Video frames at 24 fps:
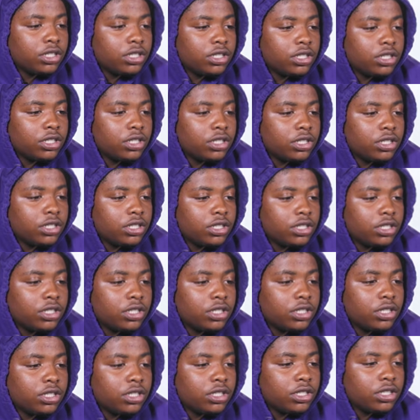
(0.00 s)

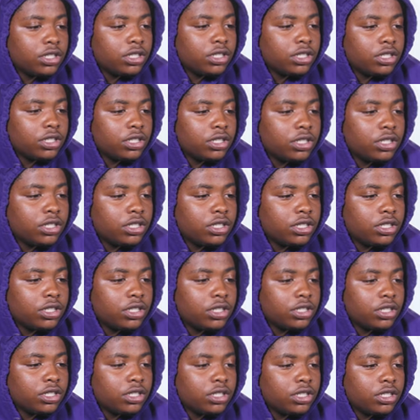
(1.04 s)

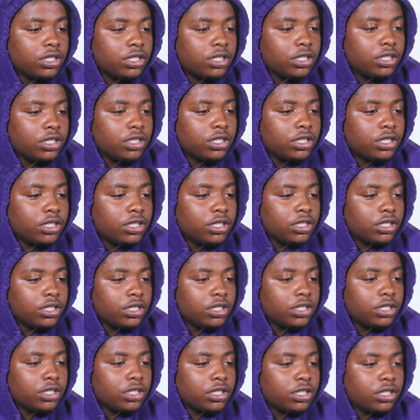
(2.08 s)

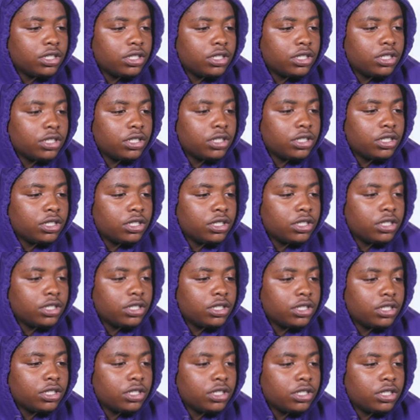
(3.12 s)

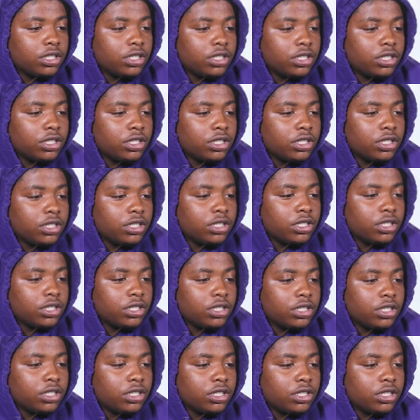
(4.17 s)

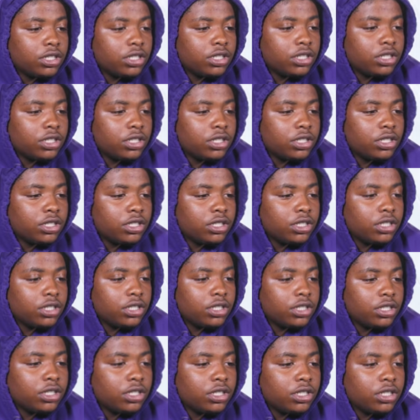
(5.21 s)

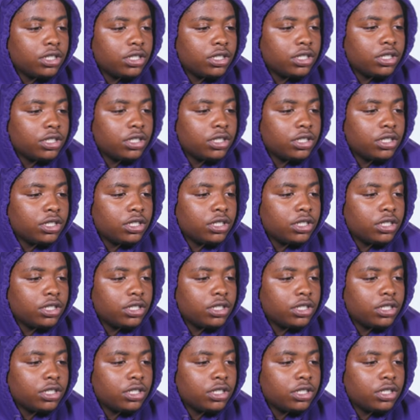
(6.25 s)
(not speaking)